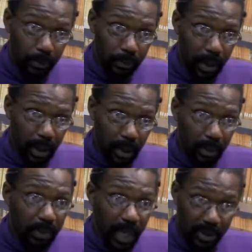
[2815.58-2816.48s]
You know,
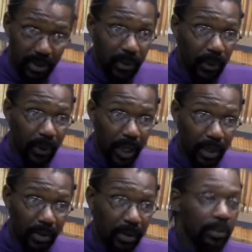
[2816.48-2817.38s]
that's the whole thing.
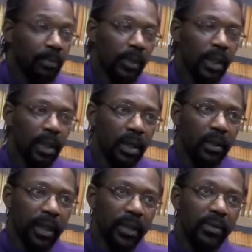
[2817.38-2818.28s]
It's, you know,
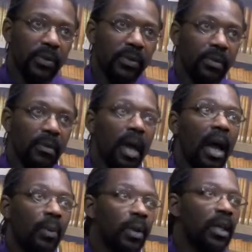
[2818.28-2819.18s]
it's, I
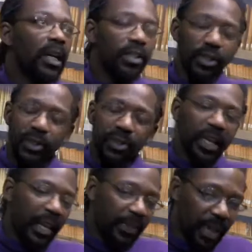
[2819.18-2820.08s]
realize you're
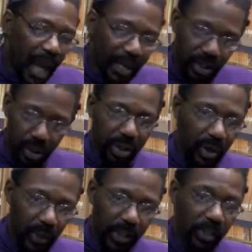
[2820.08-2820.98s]
saying that I should know
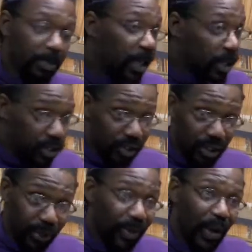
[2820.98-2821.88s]
this because
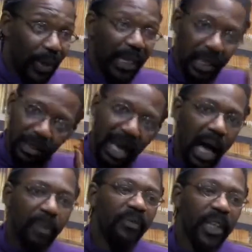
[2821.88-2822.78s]
you know it. It's
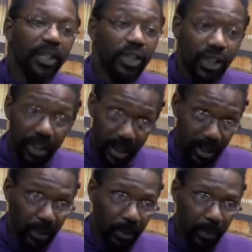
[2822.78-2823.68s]
obvious to you.